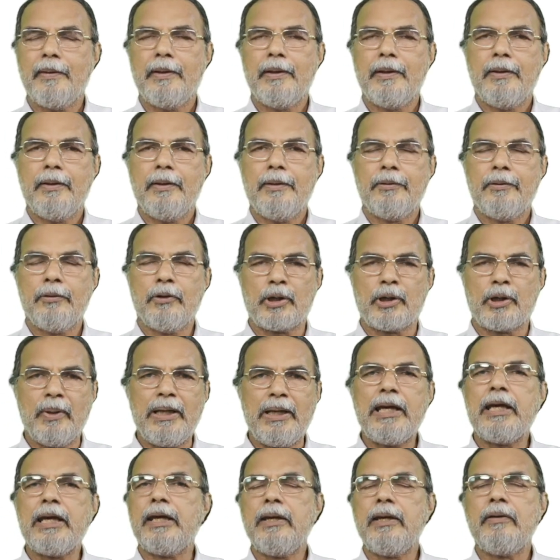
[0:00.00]

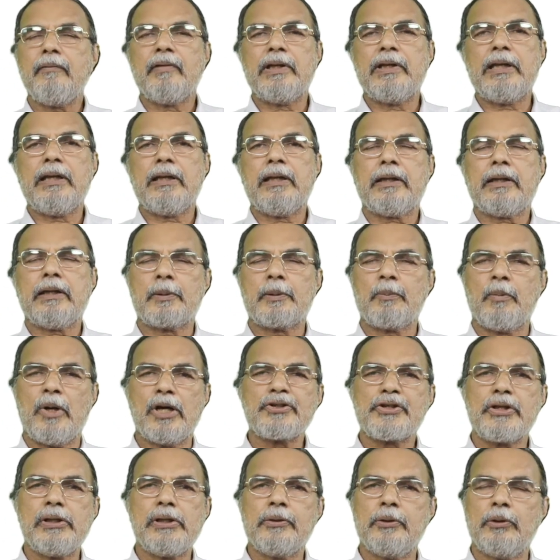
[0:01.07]
Normally, when a
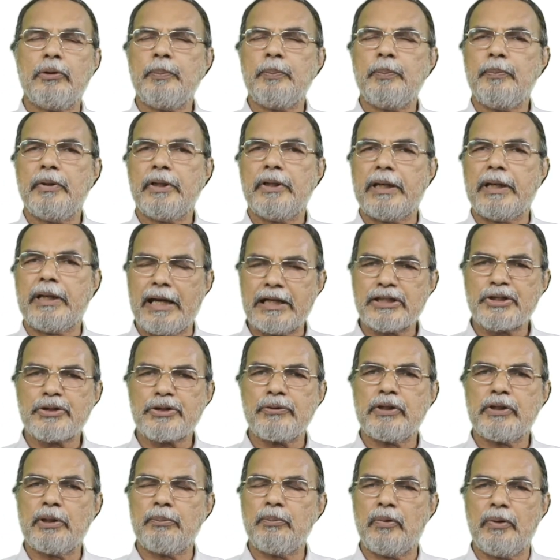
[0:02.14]
carboxyl group reacts with
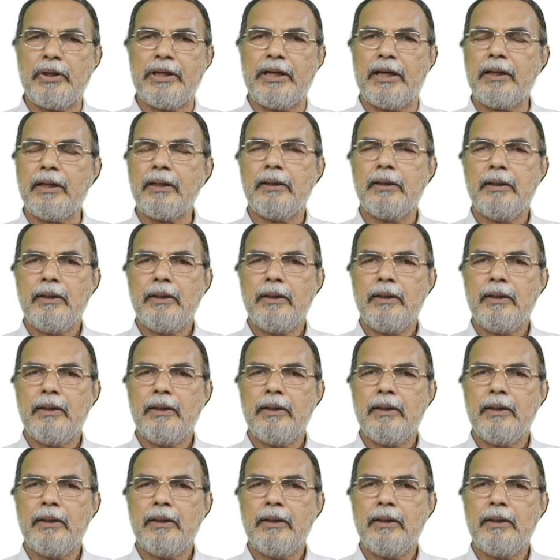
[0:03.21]
ammonia,